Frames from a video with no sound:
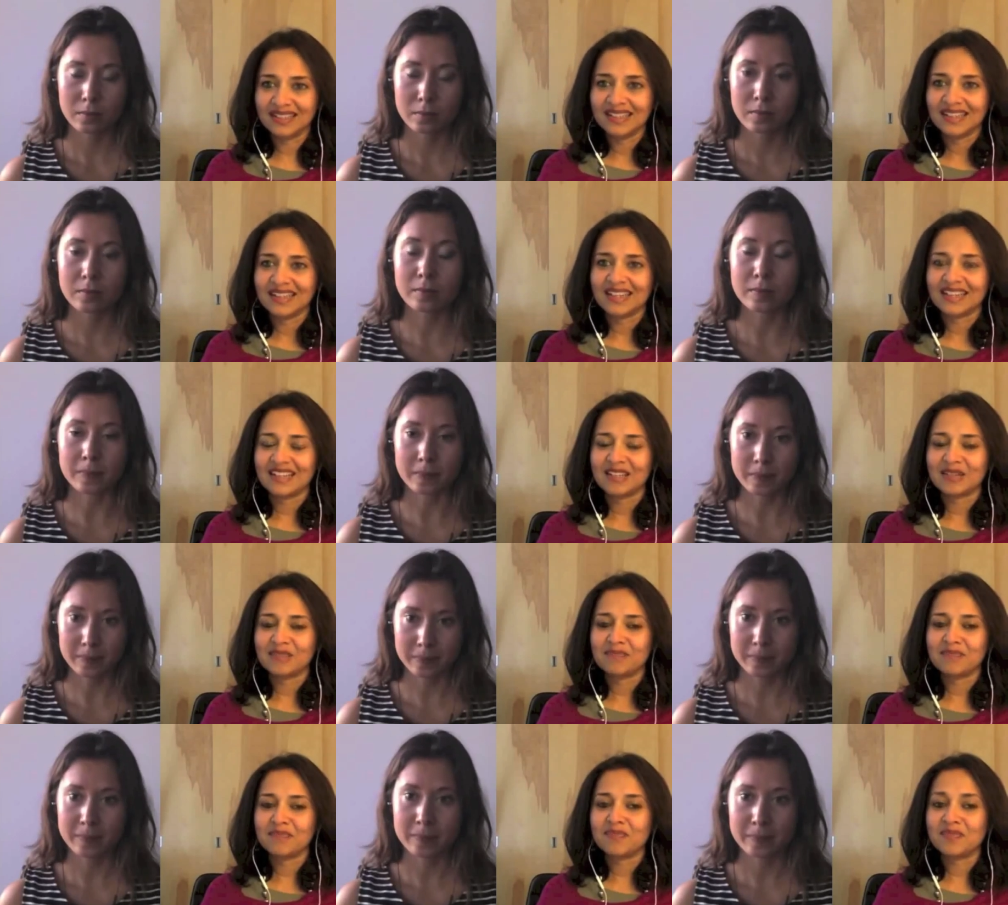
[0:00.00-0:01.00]
Speaker 1: Mm-hmm.
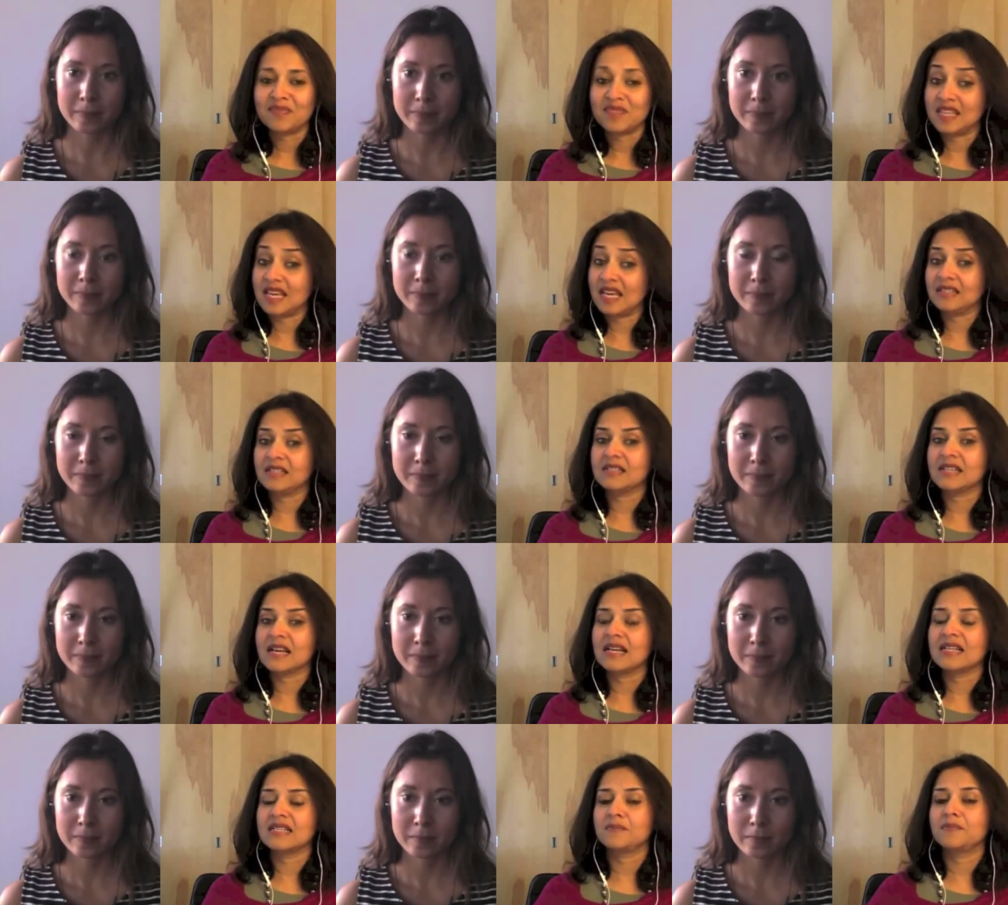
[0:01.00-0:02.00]
Uh,
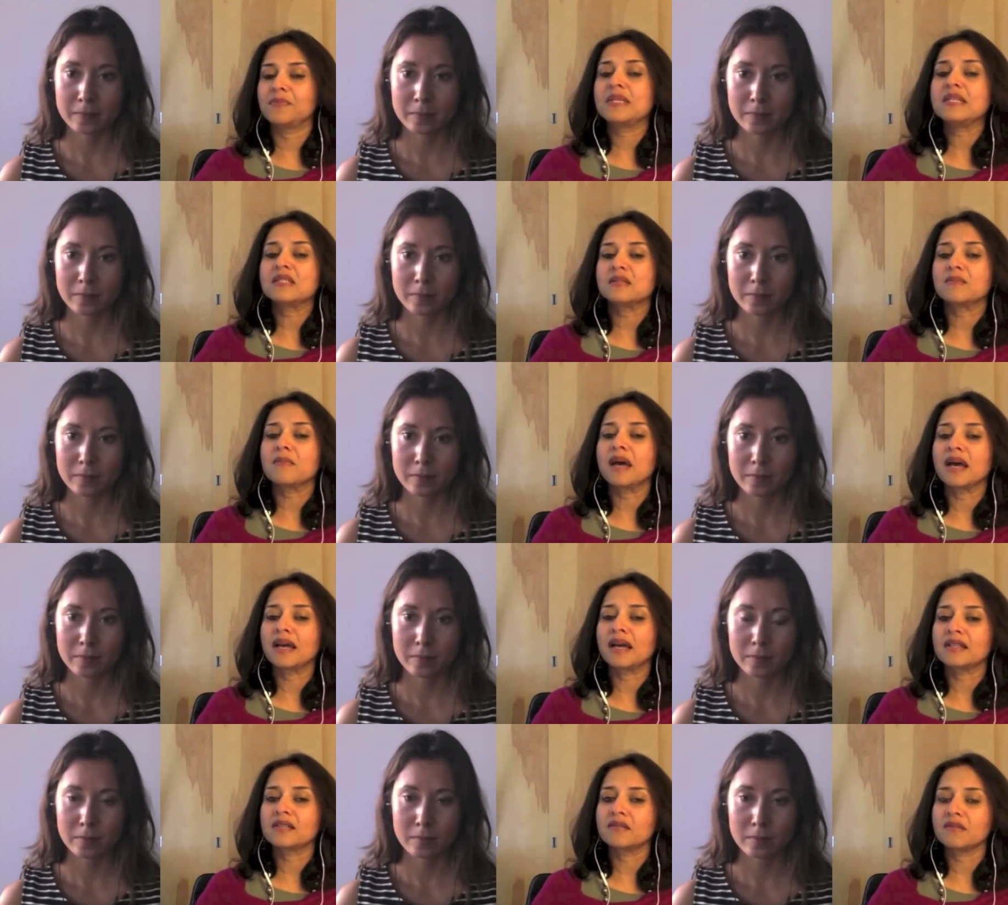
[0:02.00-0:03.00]
exercise builds
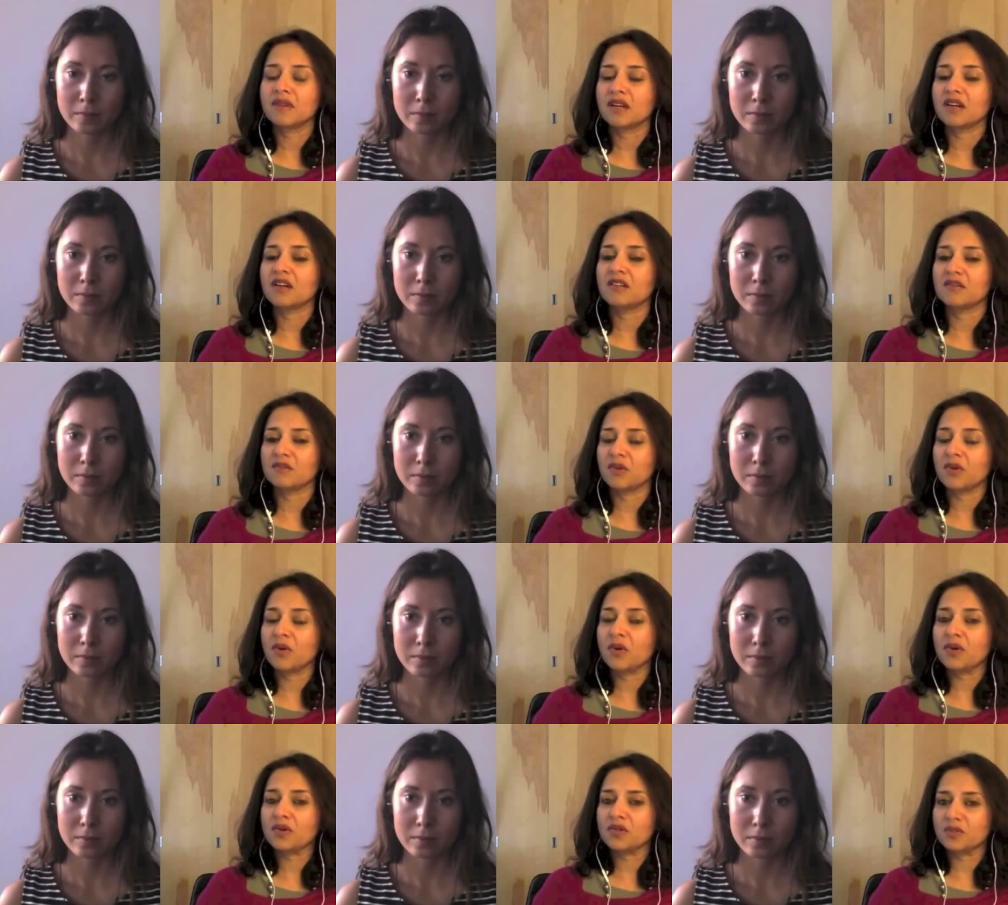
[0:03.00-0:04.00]
my
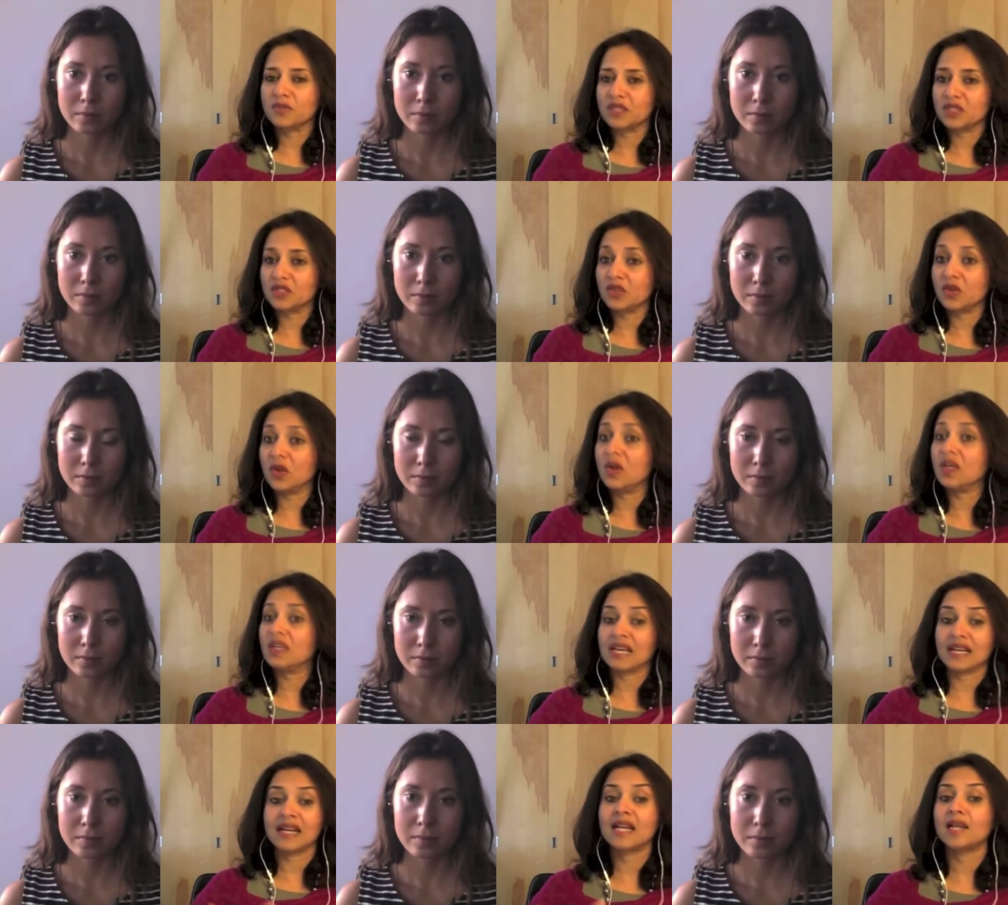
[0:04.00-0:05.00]
core to be
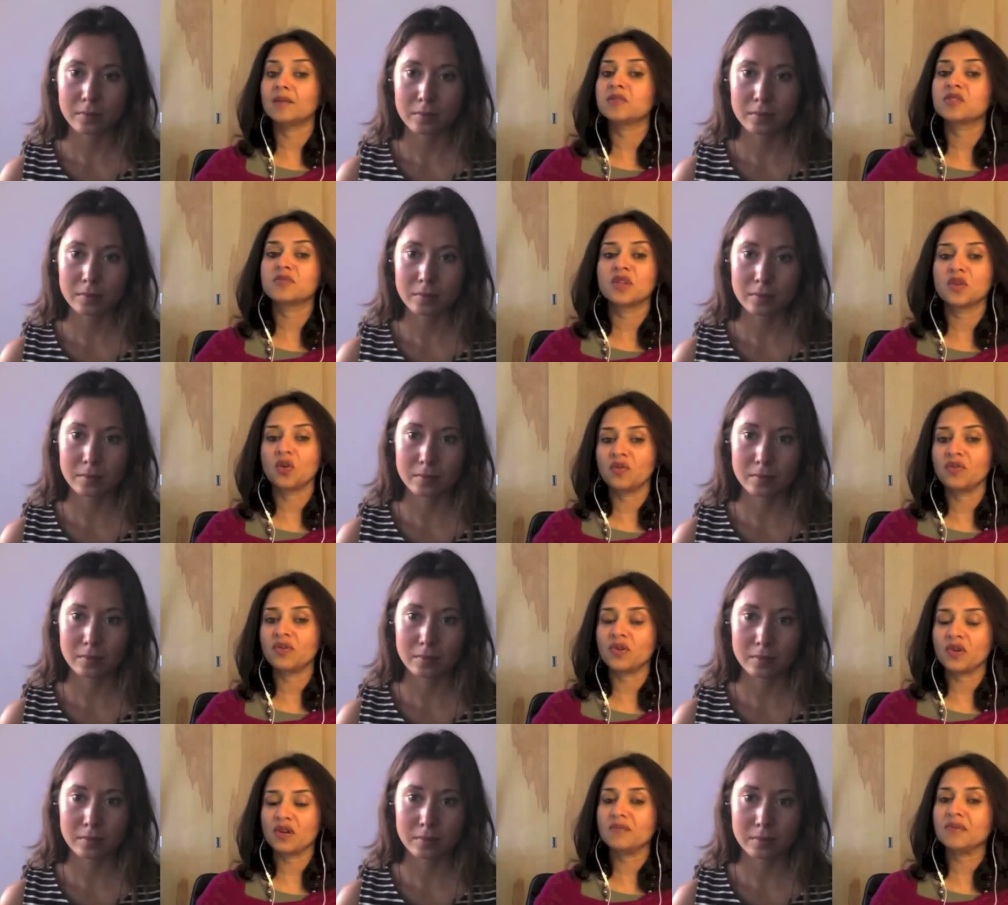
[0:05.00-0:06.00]
strong. That helps me
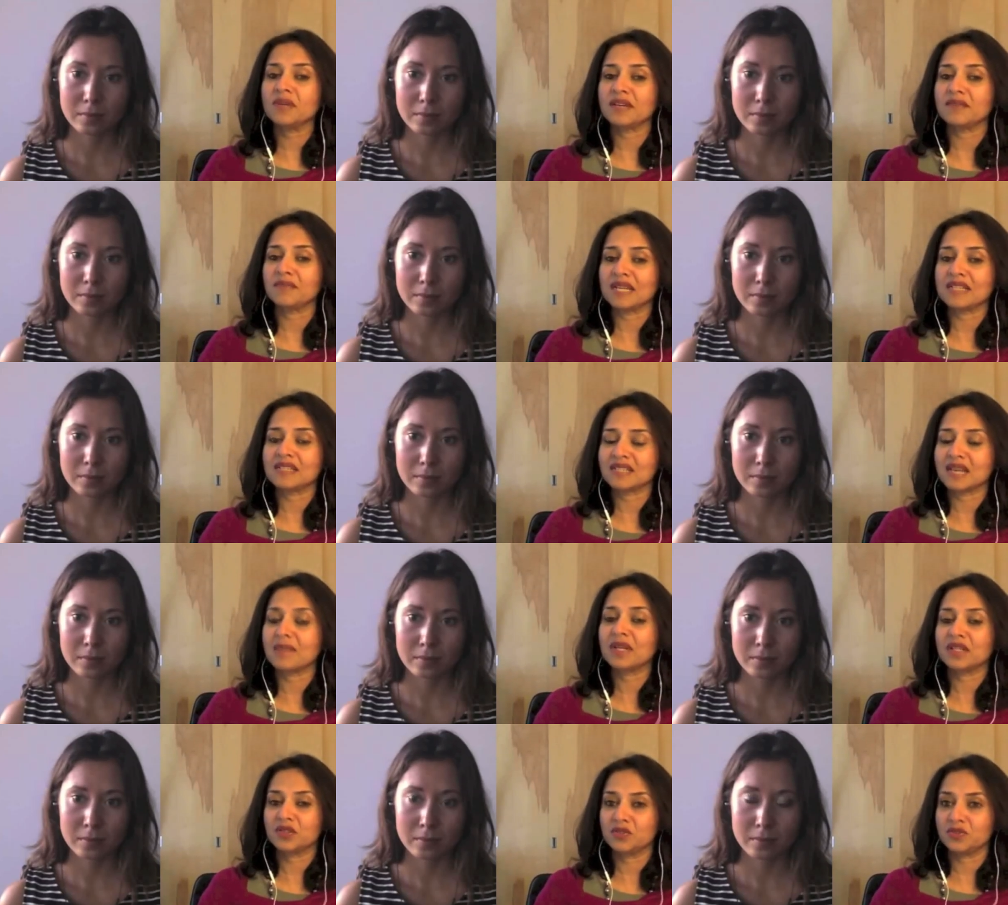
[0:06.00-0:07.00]
overall, my
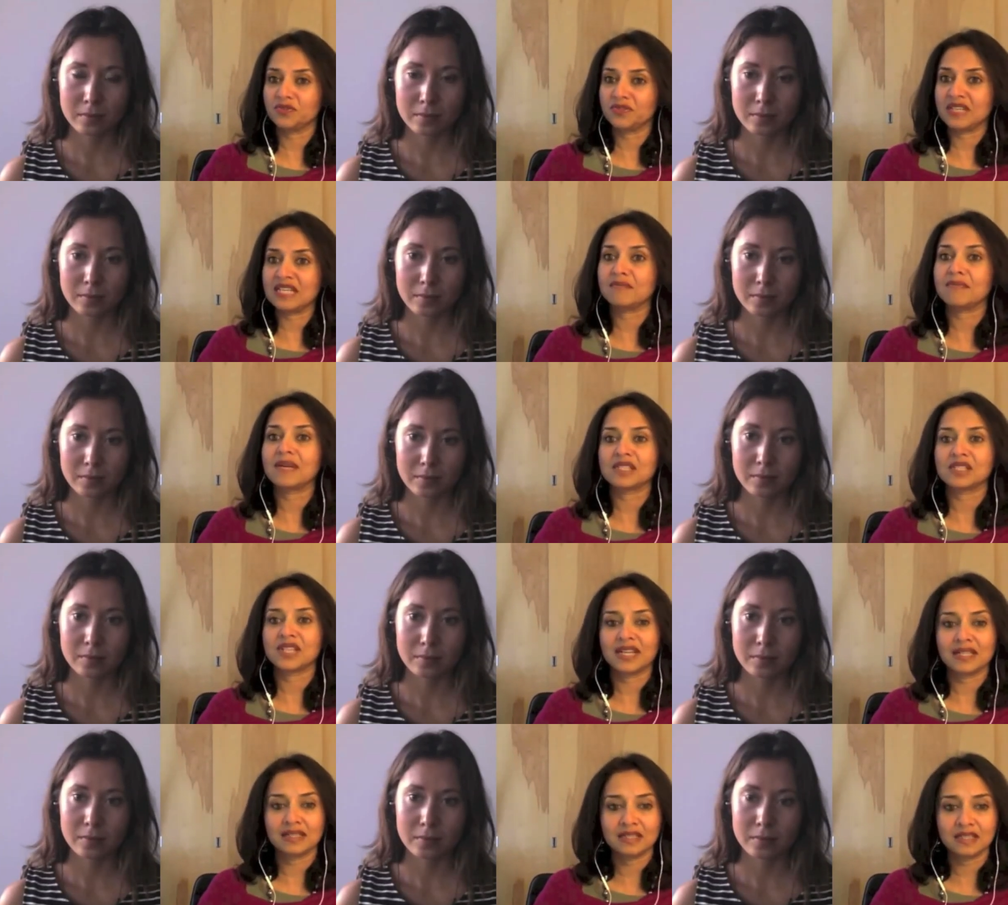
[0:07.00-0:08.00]
stomach to feel much
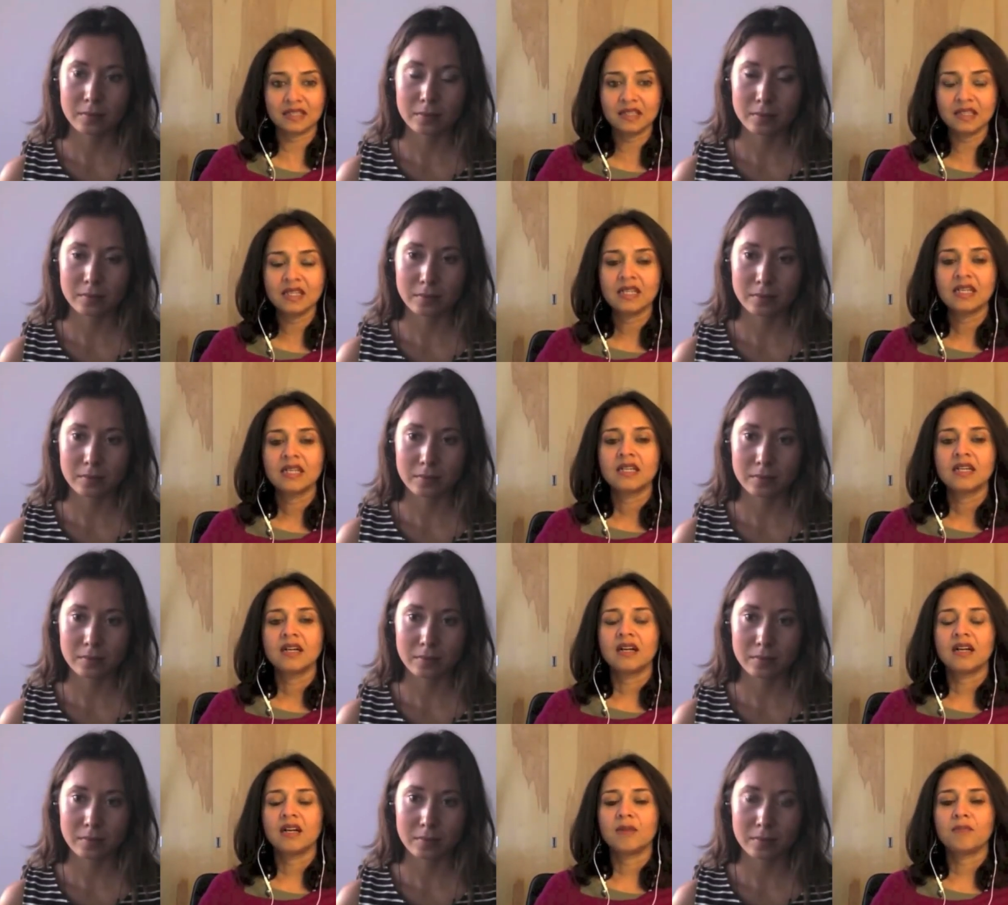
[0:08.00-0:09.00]
healthier.
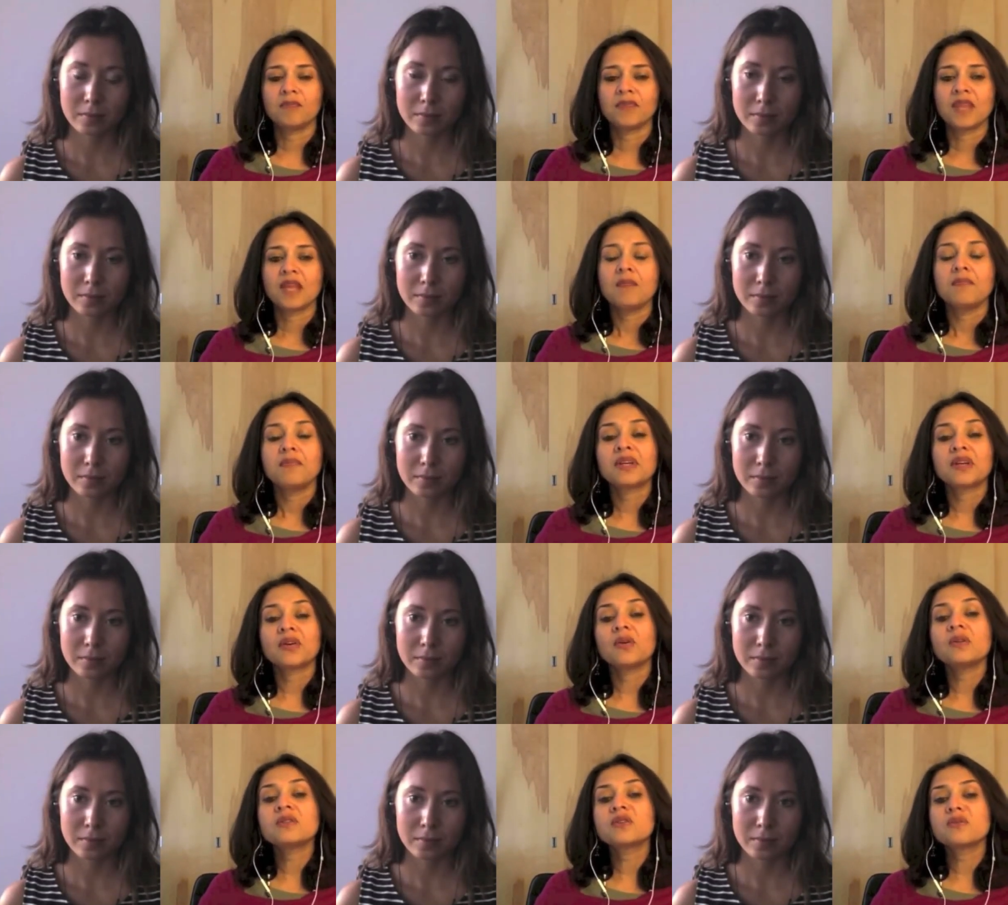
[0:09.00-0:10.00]
Um, but
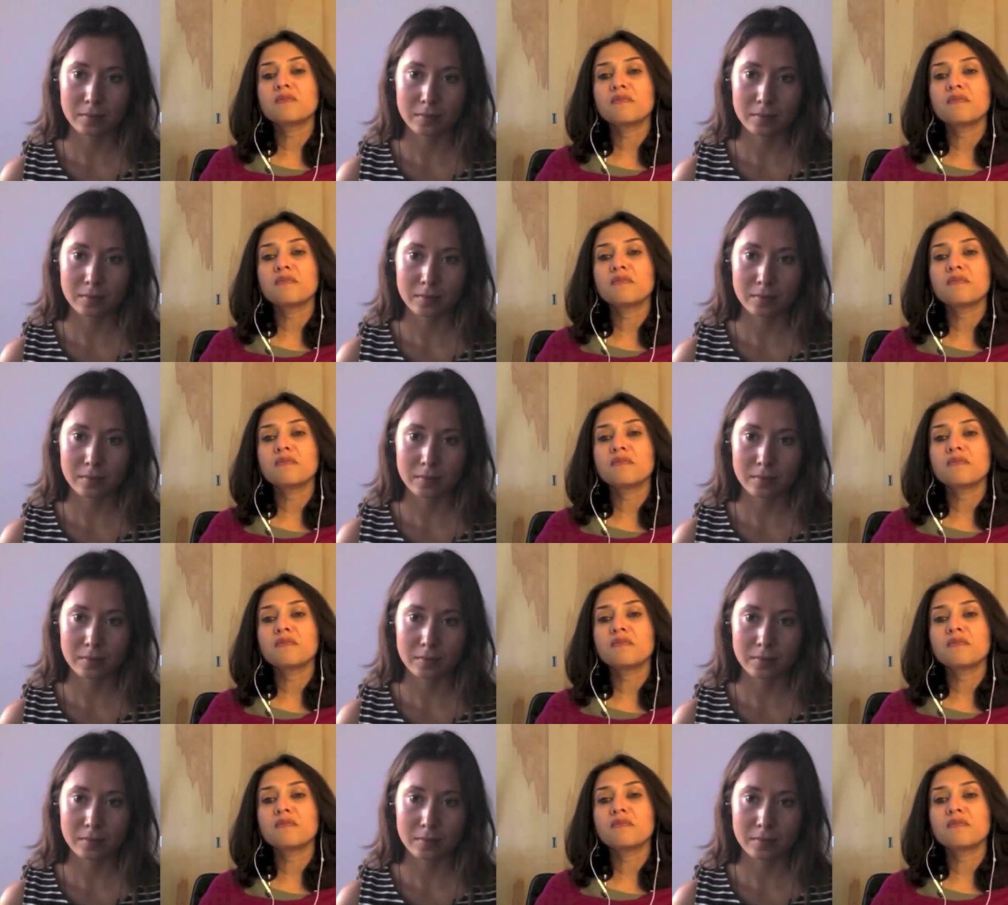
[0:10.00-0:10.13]
also